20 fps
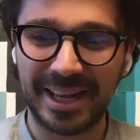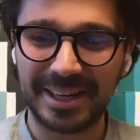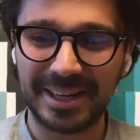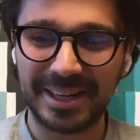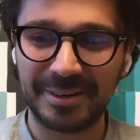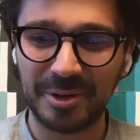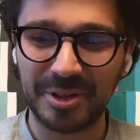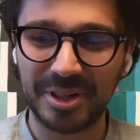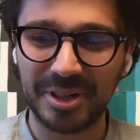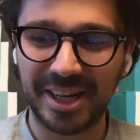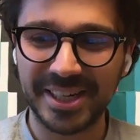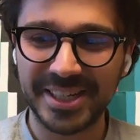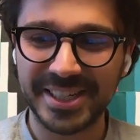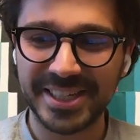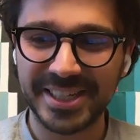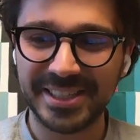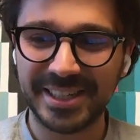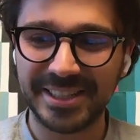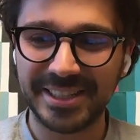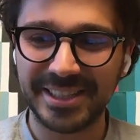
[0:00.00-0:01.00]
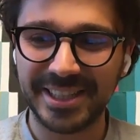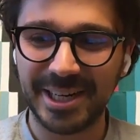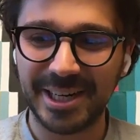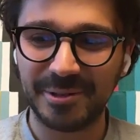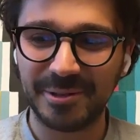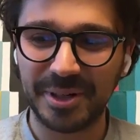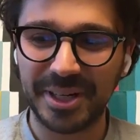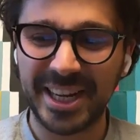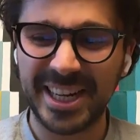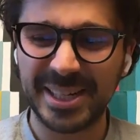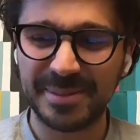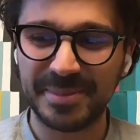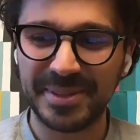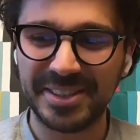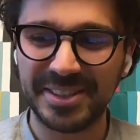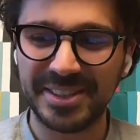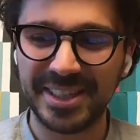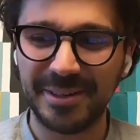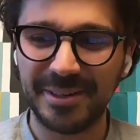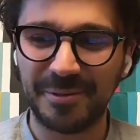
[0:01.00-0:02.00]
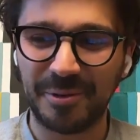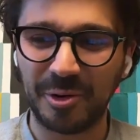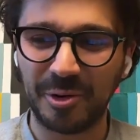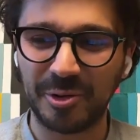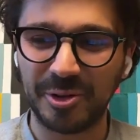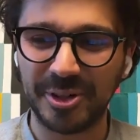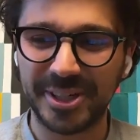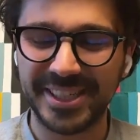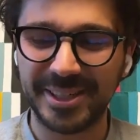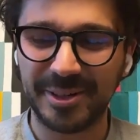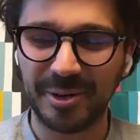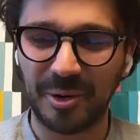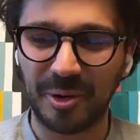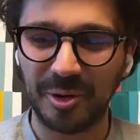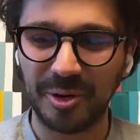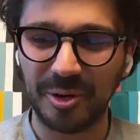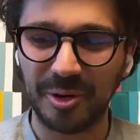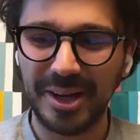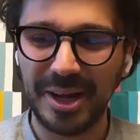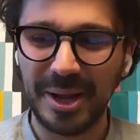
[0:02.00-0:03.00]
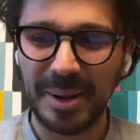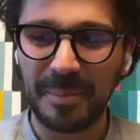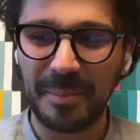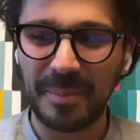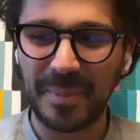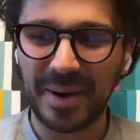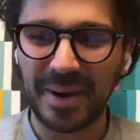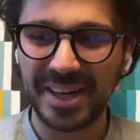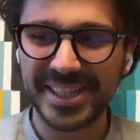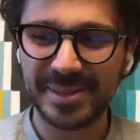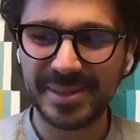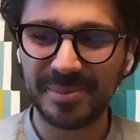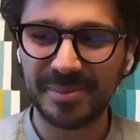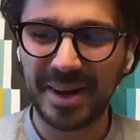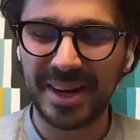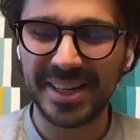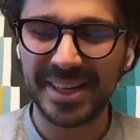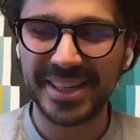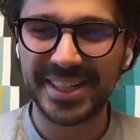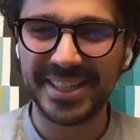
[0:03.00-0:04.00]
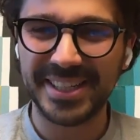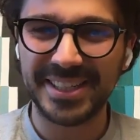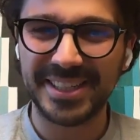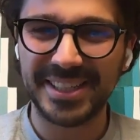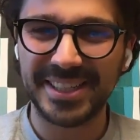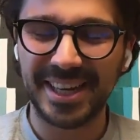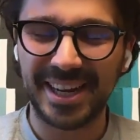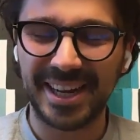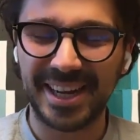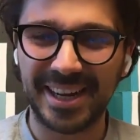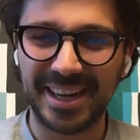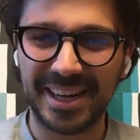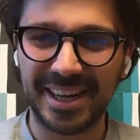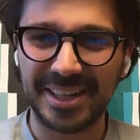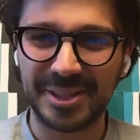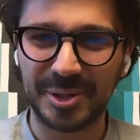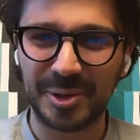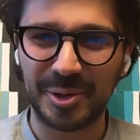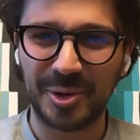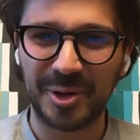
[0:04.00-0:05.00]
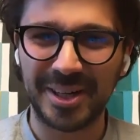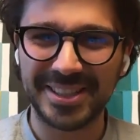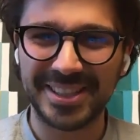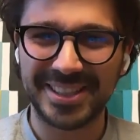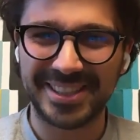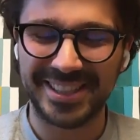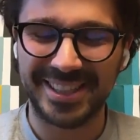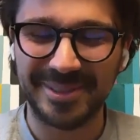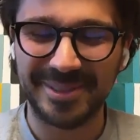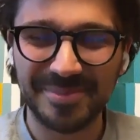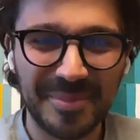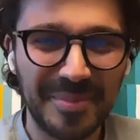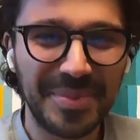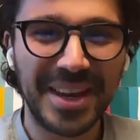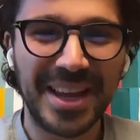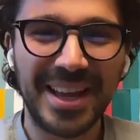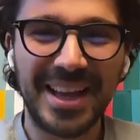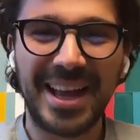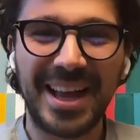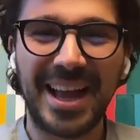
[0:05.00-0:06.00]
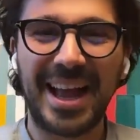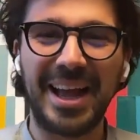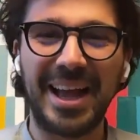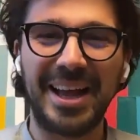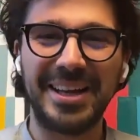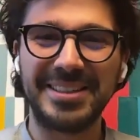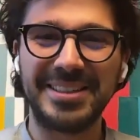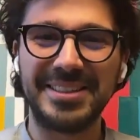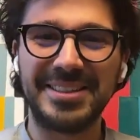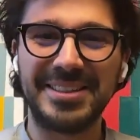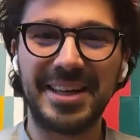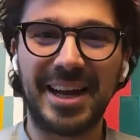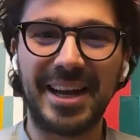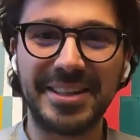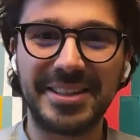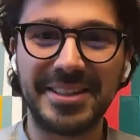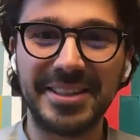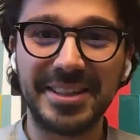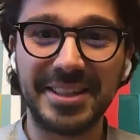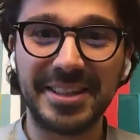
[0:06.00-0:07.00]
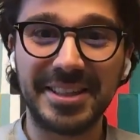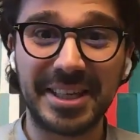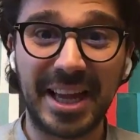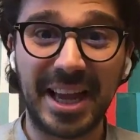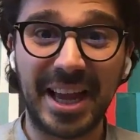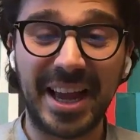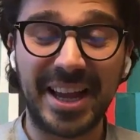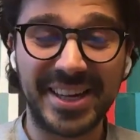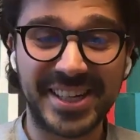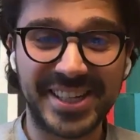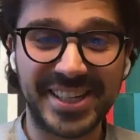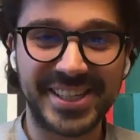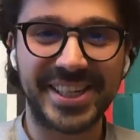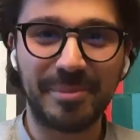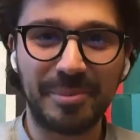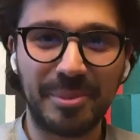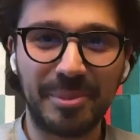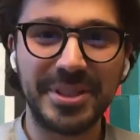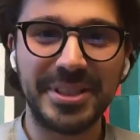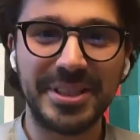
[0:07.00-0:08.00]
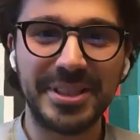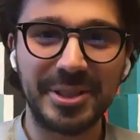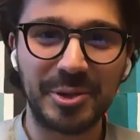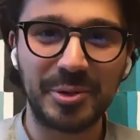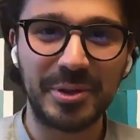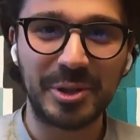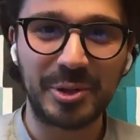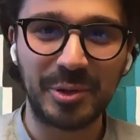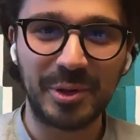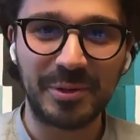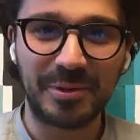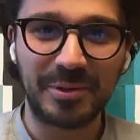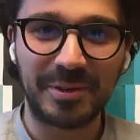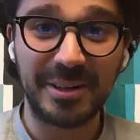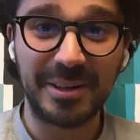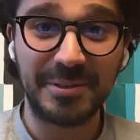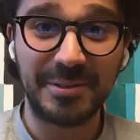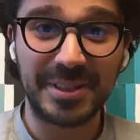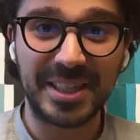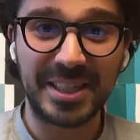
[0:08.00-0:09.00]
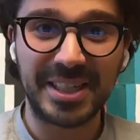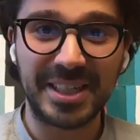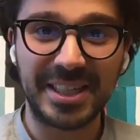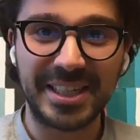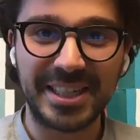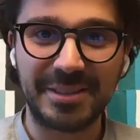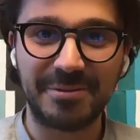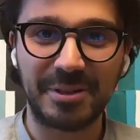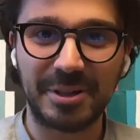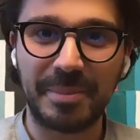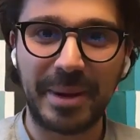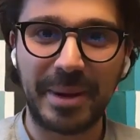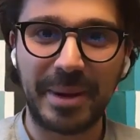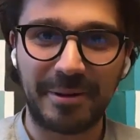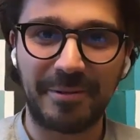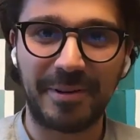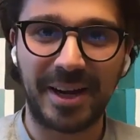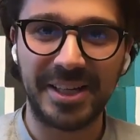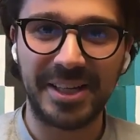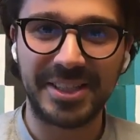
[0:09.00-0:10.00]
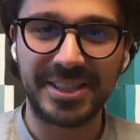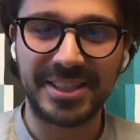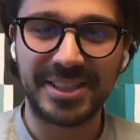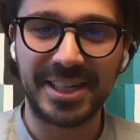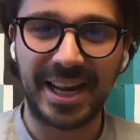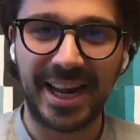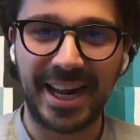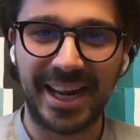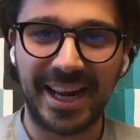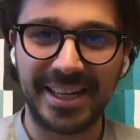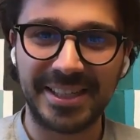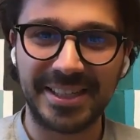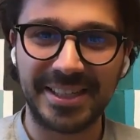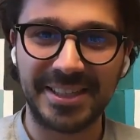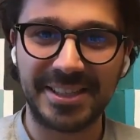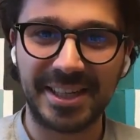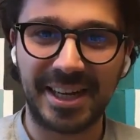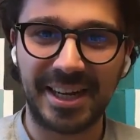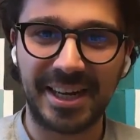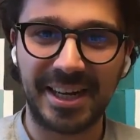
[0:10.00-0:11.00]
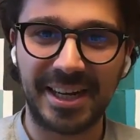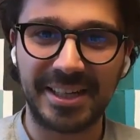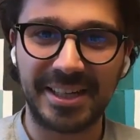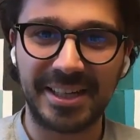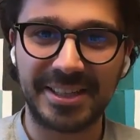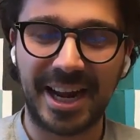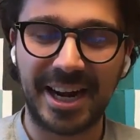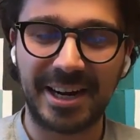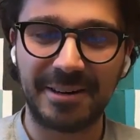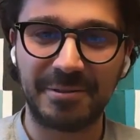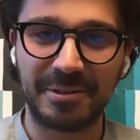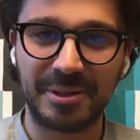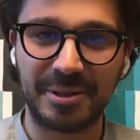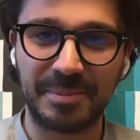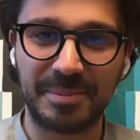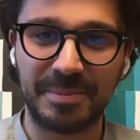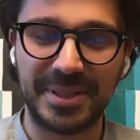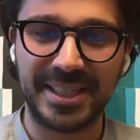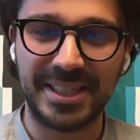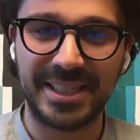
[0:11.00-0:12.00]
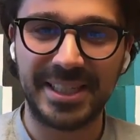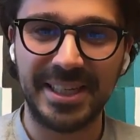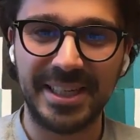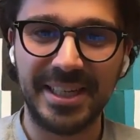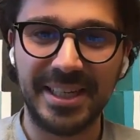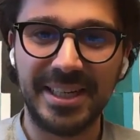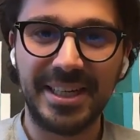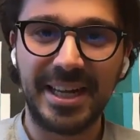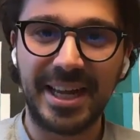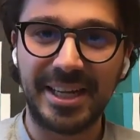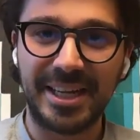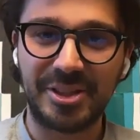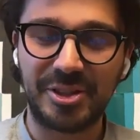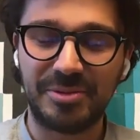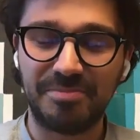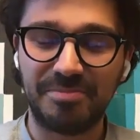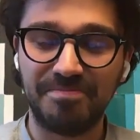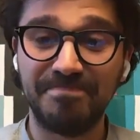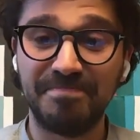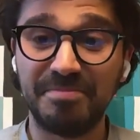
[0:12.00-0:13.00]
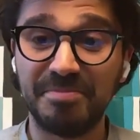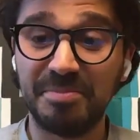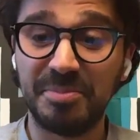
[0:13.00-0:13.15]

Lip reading: like for the last year, I think everyone has been really focusing on maximizing the quantity. And I think at some point in 2025, it will backfire. And there will be a